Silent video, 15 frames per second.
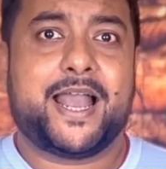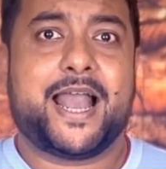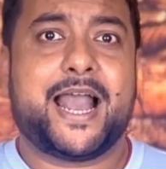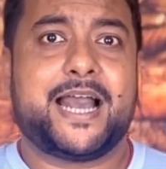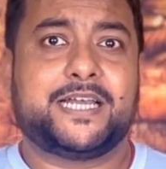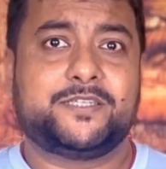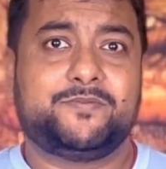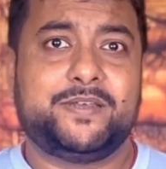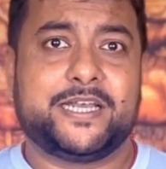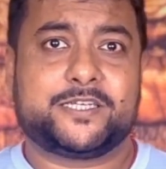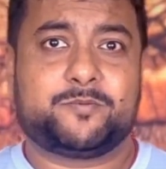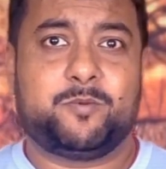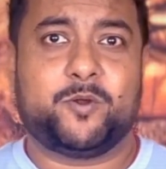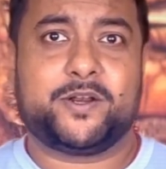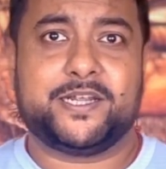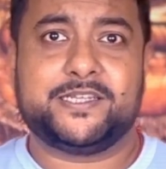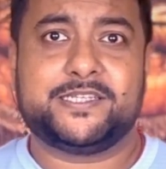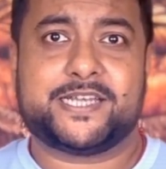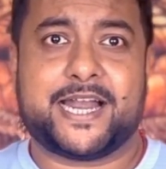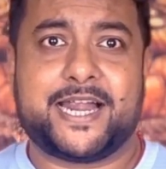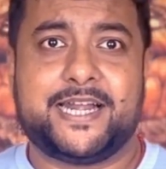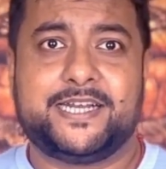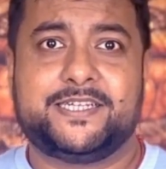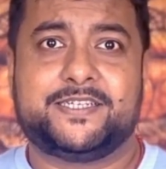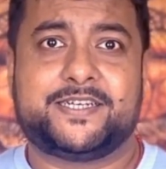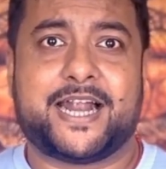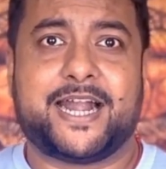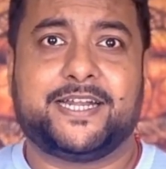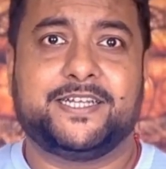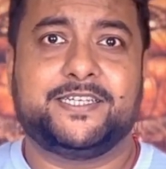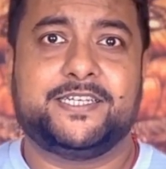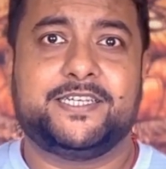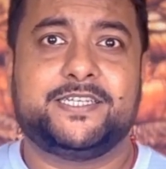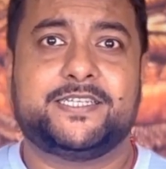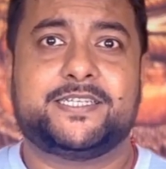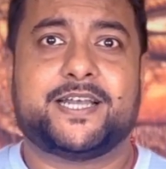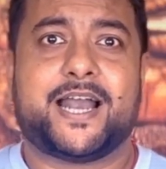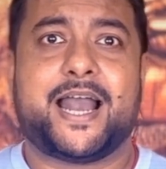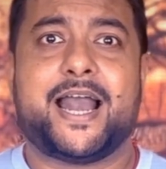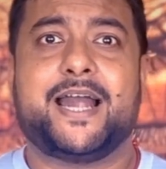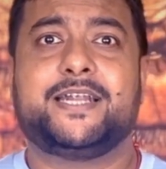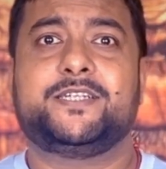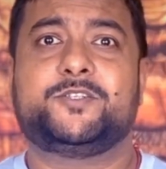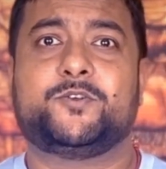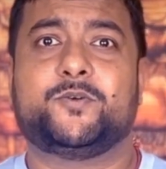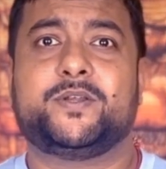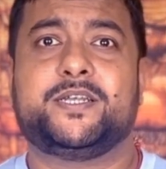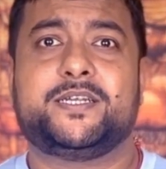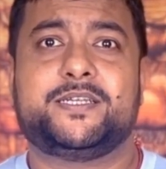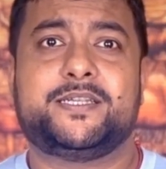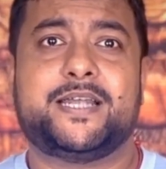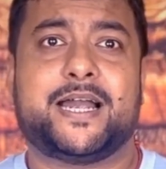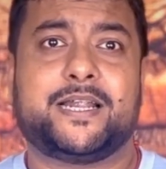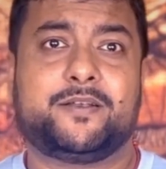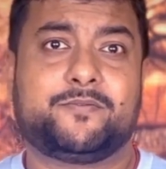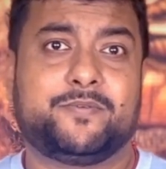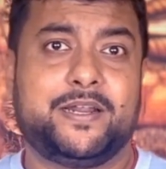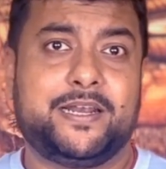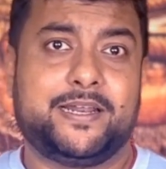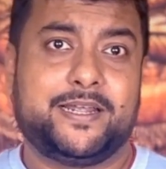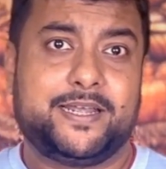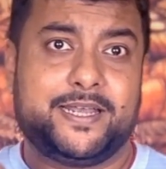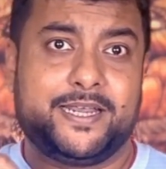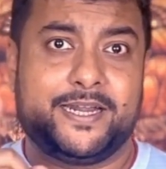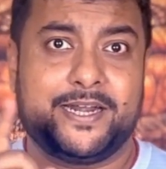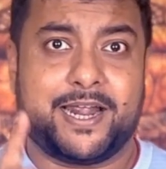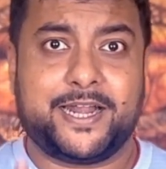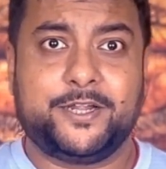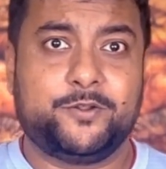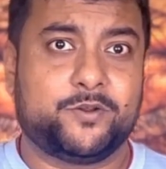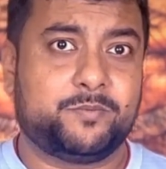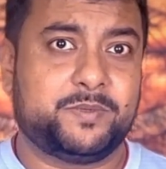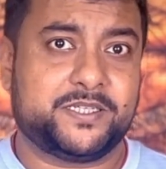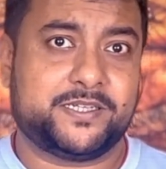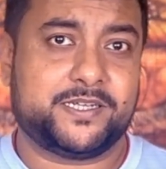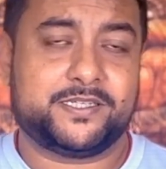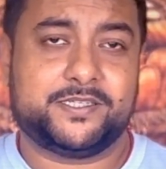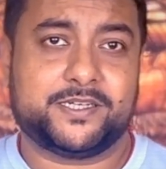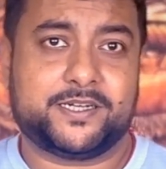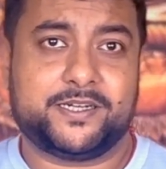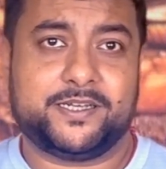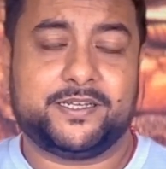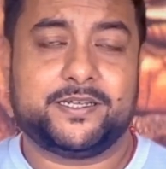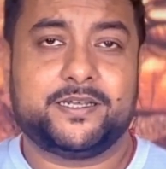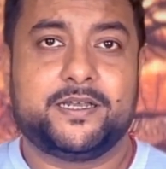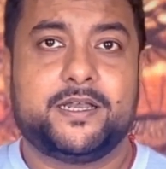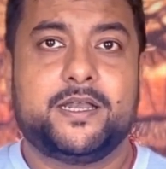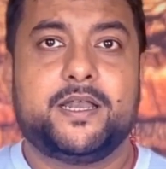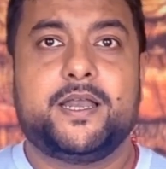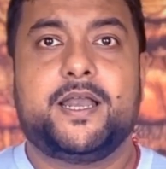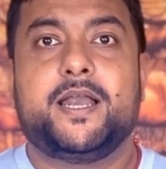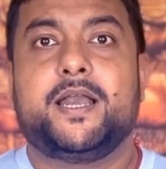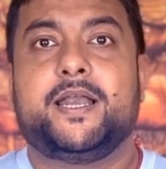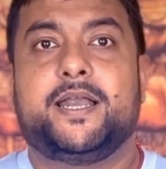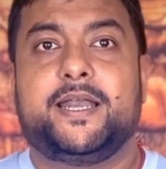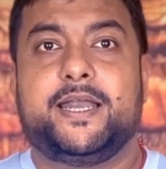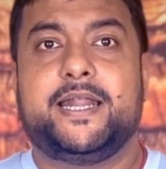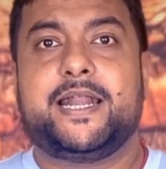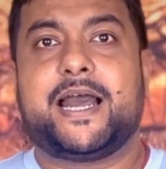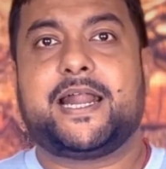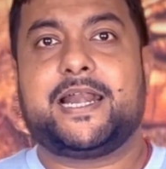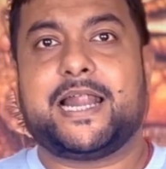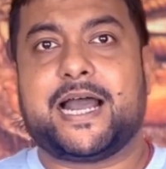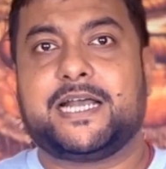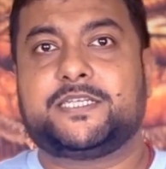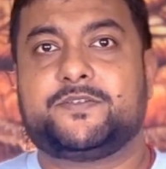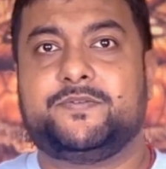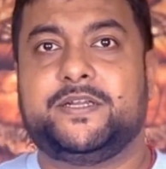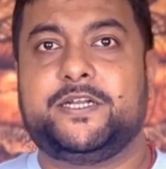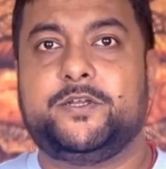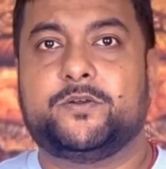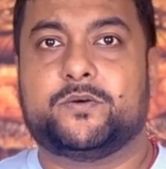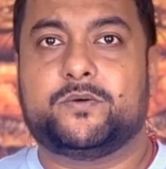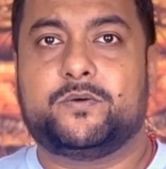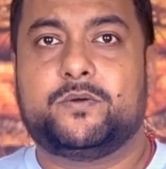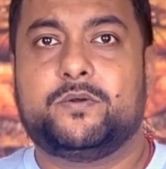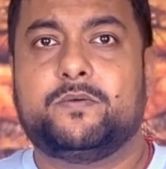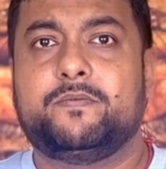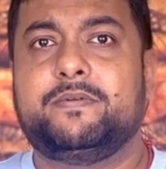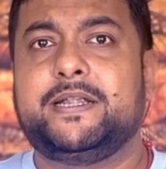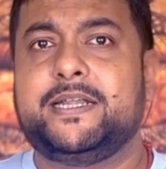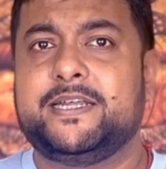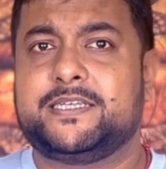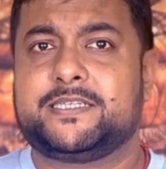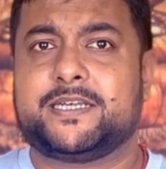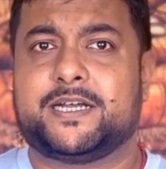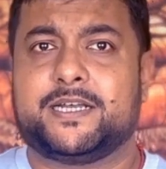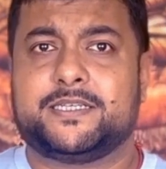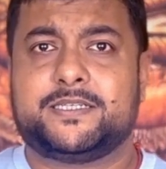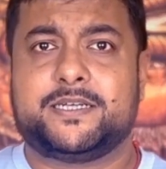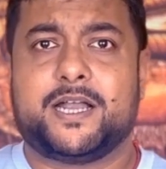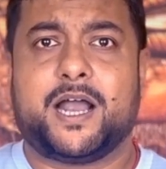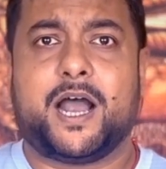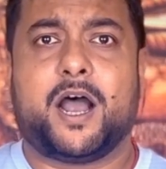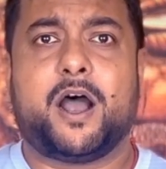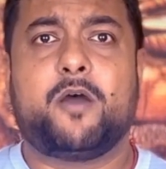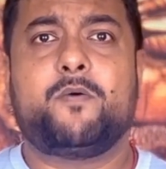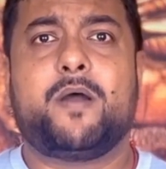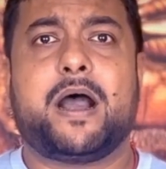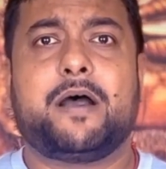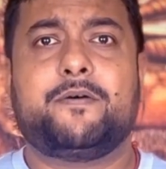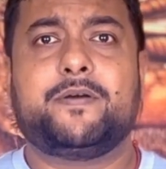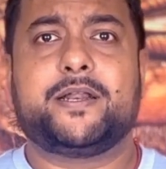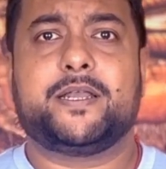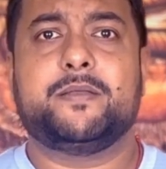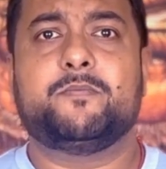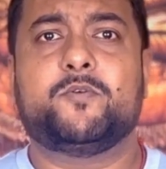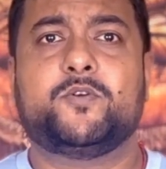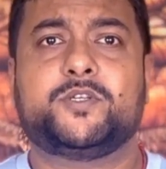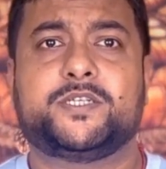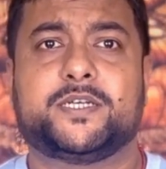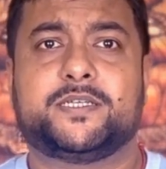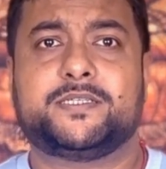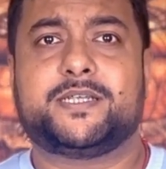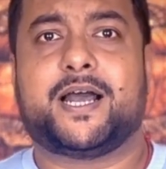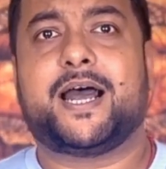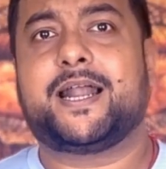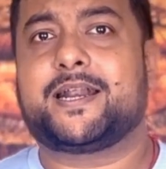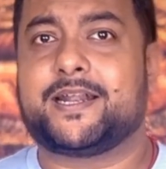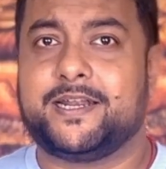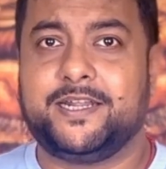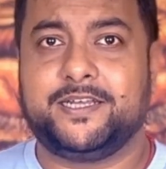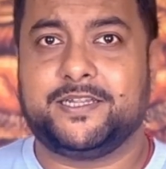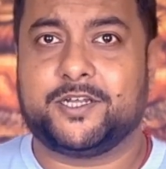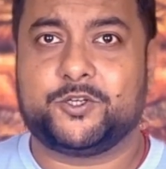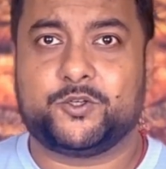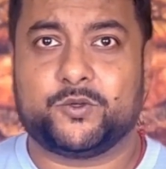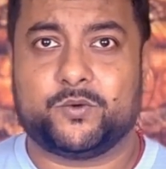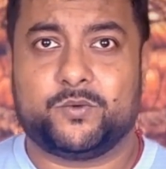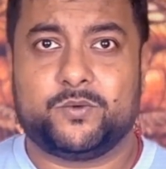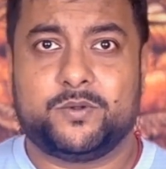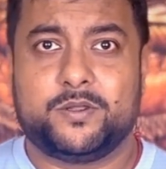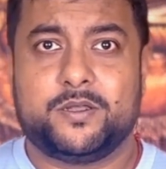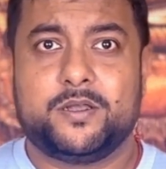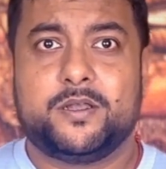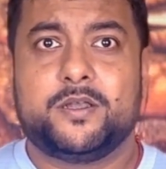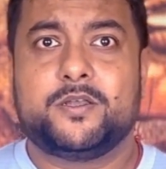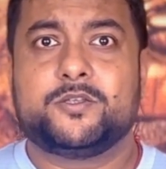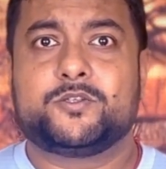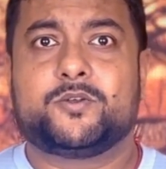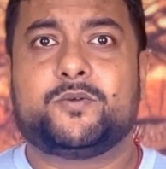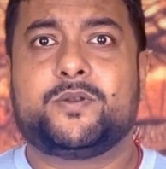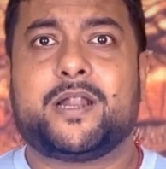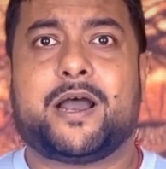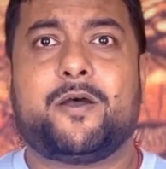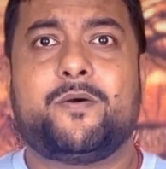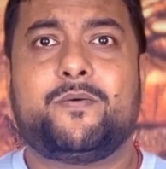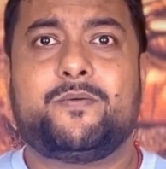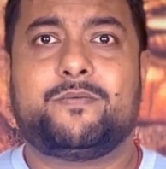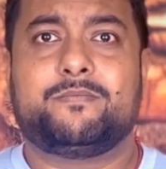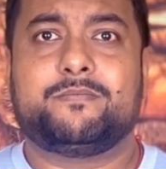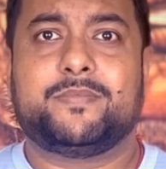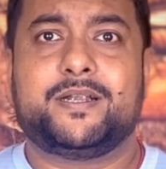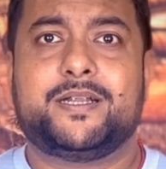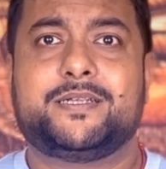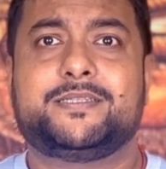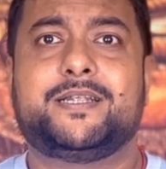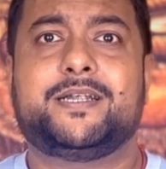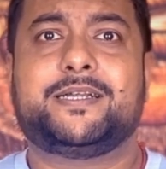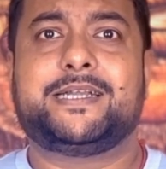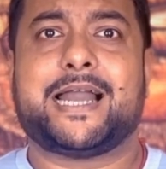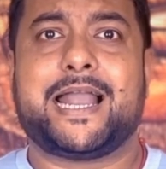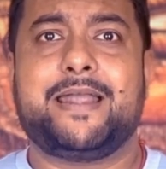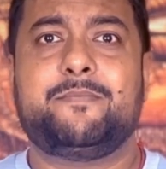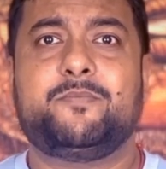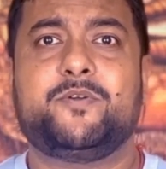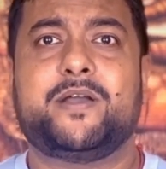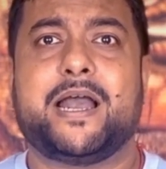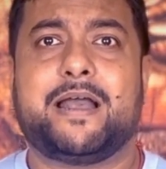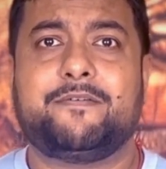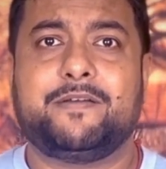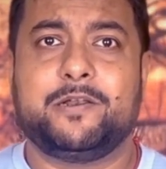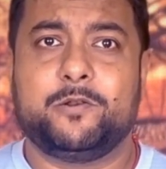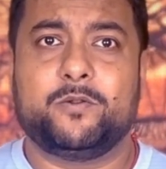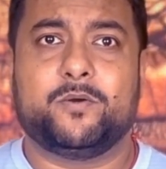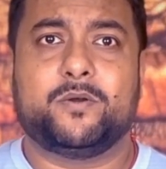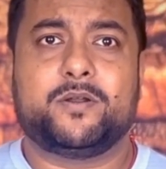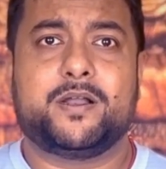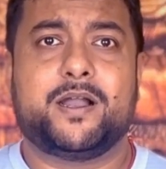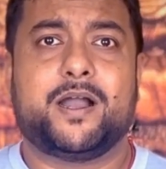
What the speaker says: as we explore insights, strategies and stories that will ignite your business journey. In our last video, we discussed how our emotions are running the show. So now it's the time to have a look